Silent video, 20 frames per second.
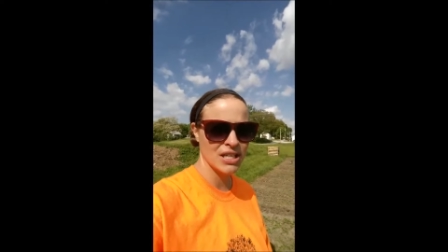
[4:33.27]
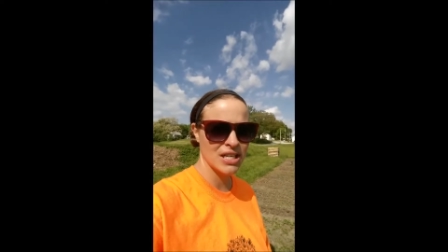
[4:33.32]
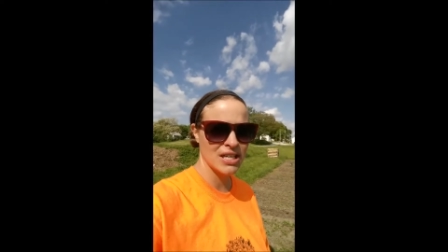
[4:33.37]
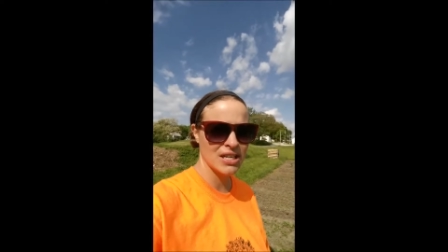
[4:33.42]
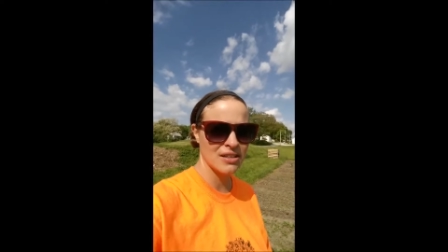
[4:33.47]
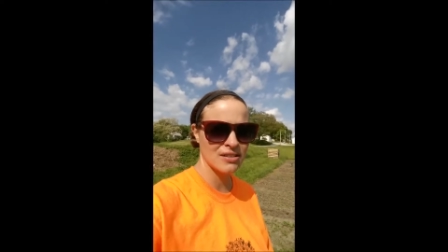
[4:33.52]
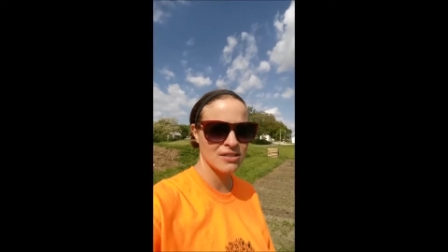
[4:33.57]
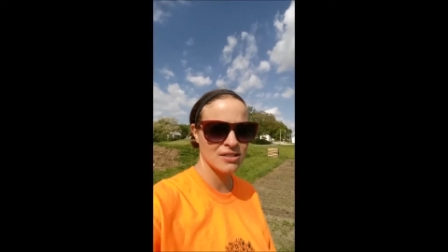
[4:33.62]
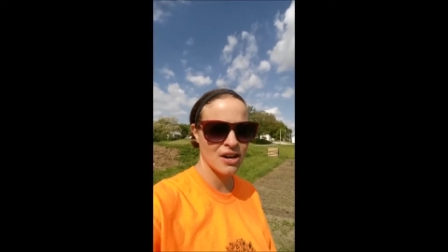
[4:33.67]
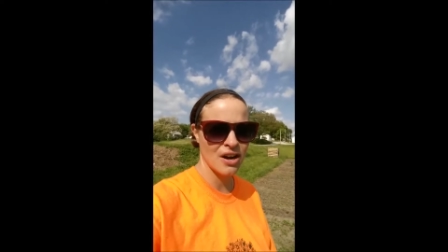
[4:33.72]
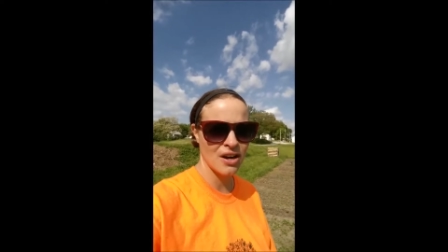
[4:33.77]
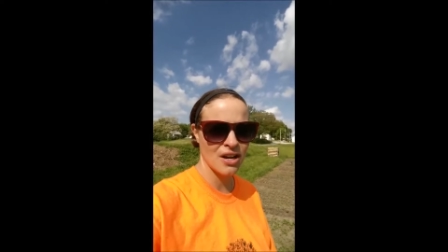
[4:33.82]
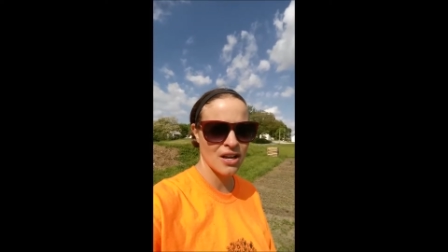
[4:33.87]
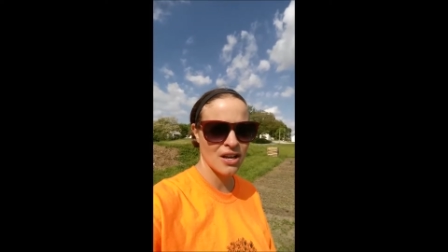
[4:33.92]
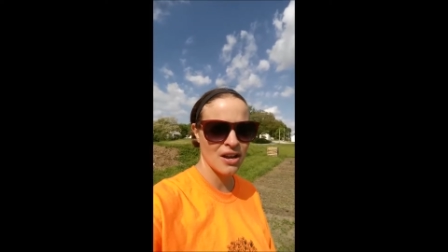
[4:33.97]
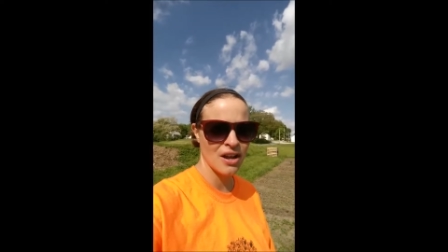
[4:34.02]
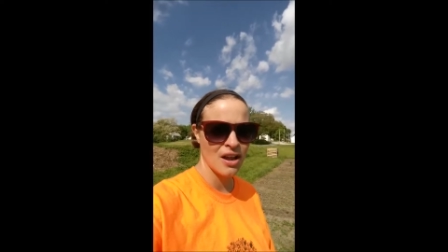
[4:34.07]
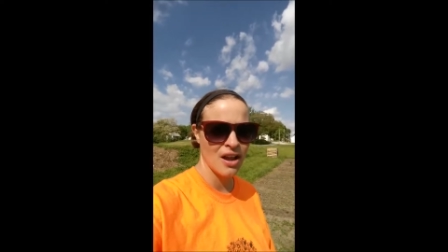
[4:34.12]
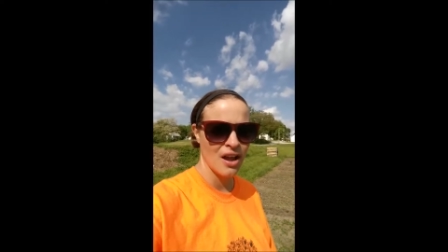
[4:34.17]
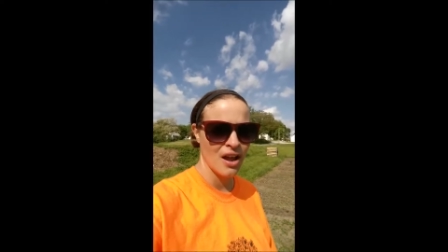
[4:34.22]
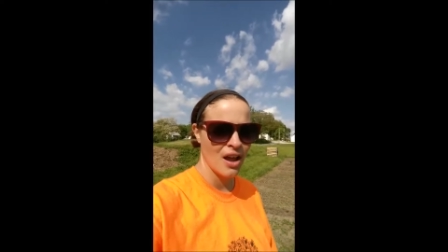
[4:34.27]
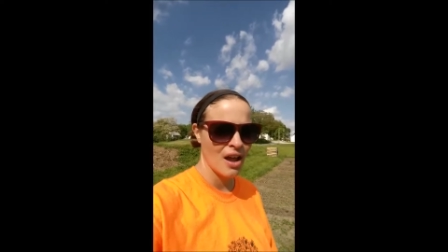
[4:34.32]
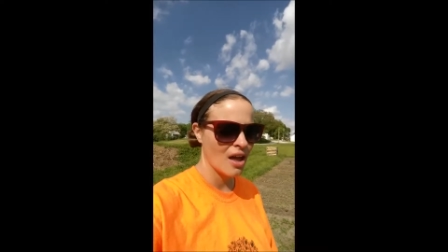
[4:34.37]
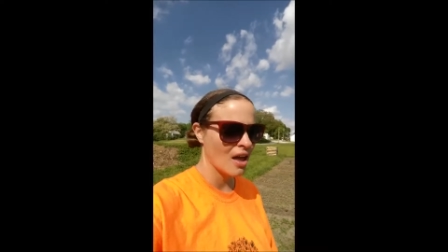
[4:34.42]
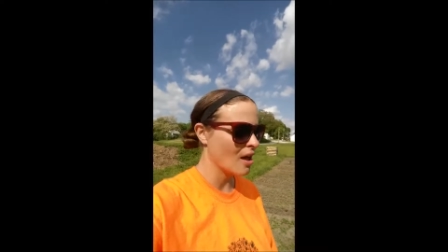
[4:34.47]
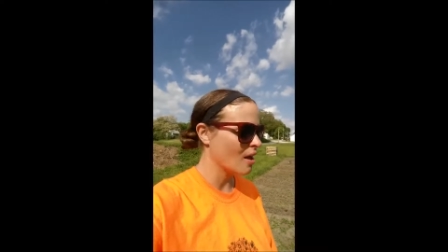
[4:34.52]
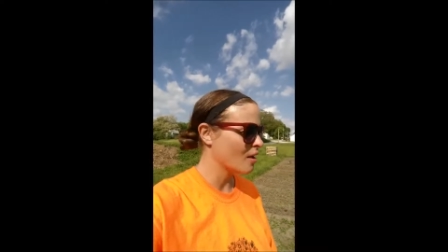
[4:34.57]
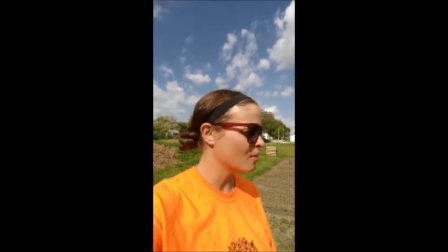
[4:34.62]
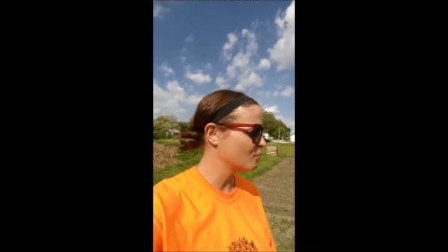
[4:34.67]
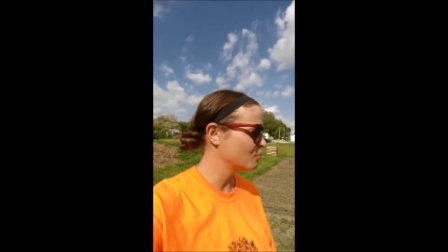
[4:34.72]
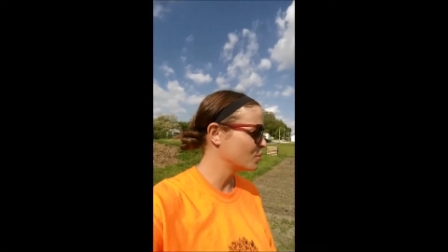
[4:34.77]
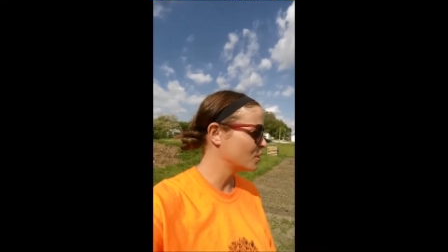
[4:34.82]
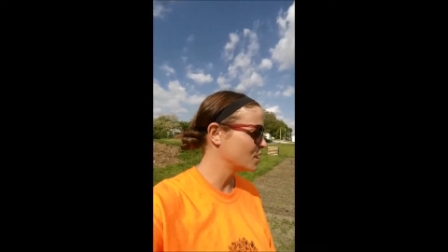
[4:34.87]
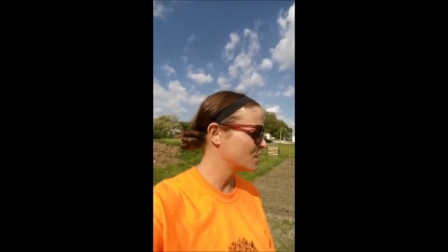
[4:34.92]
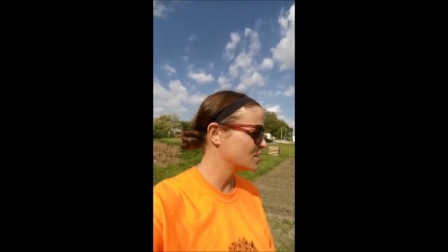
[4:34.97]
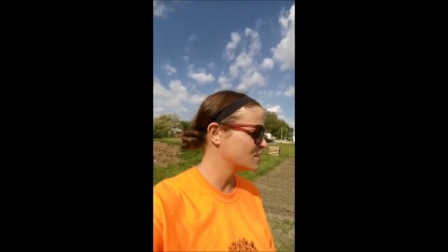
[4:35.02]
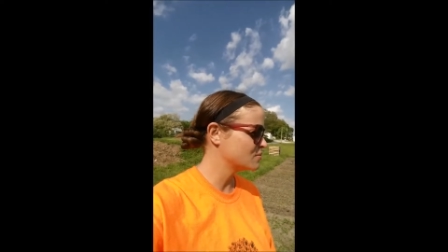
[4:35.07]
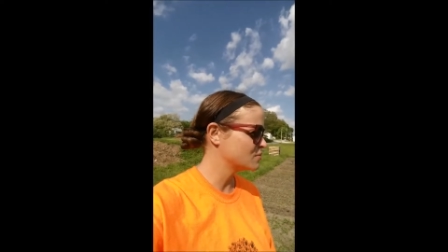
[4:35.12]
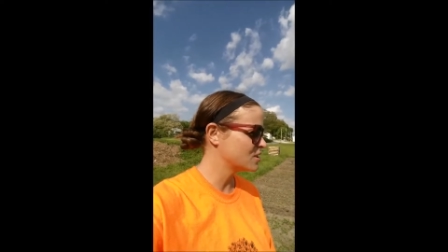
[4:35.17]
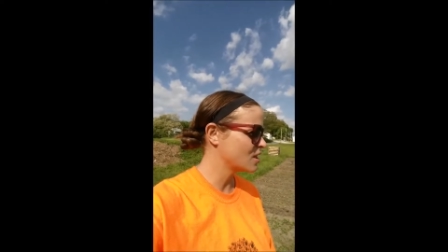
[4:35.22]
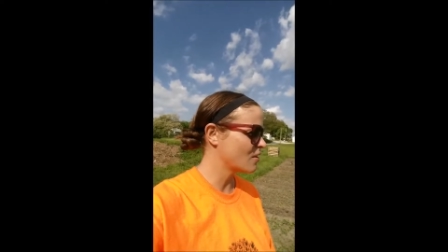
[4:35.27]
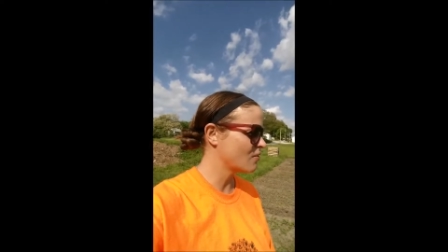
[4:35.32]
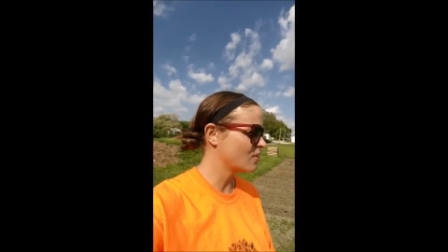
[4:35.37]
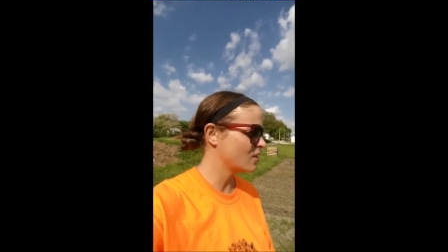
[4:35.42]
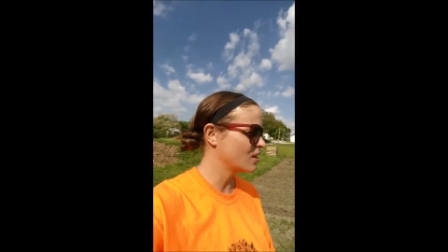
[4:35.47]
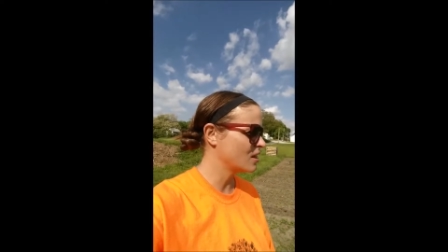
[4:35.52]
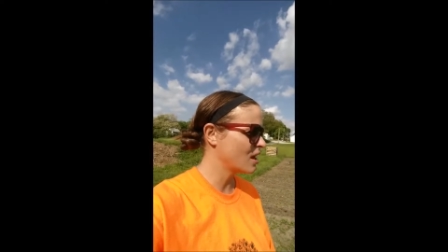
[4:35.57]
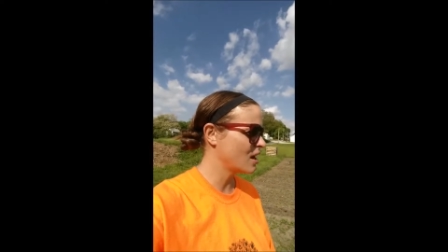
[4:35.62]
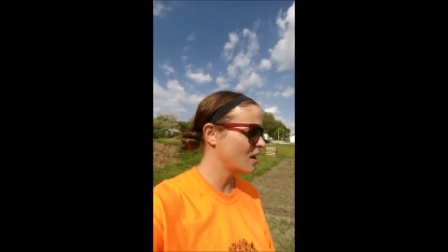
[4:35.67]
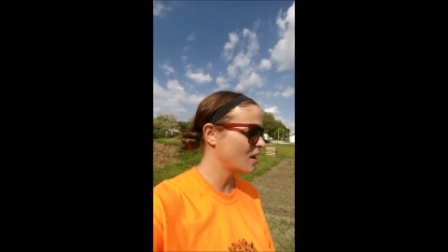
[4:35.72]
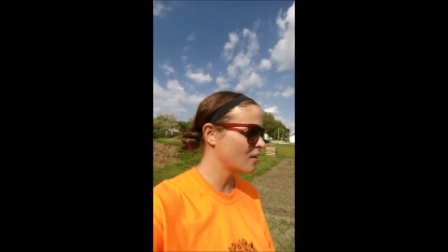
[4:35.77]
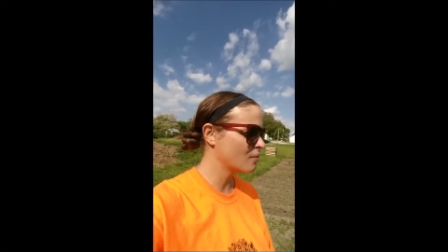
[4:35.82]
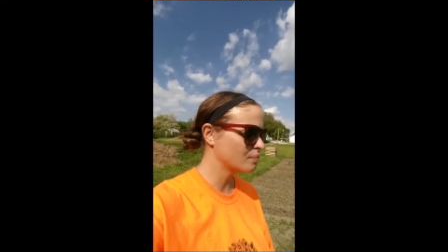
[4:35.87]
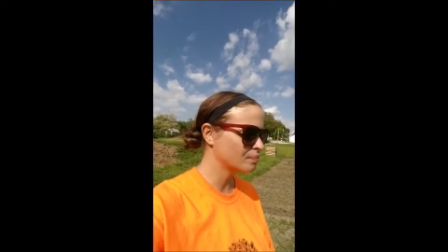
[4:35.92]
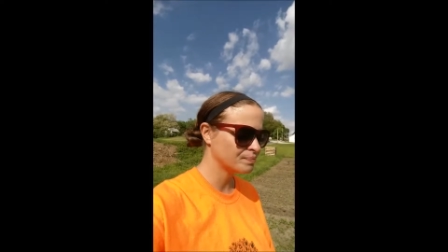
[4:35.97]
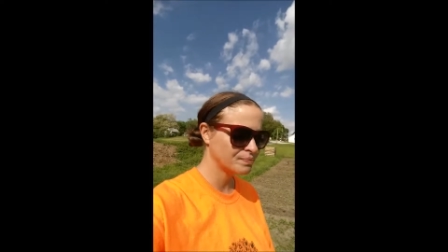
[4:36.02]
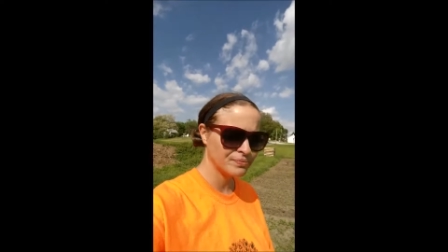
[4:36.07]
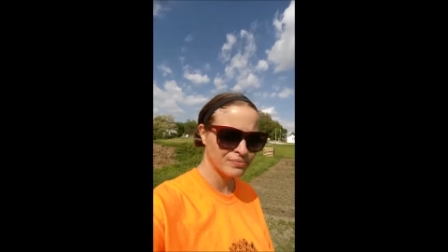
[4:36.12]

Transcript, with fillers: getting started, um, putting some stuff in there.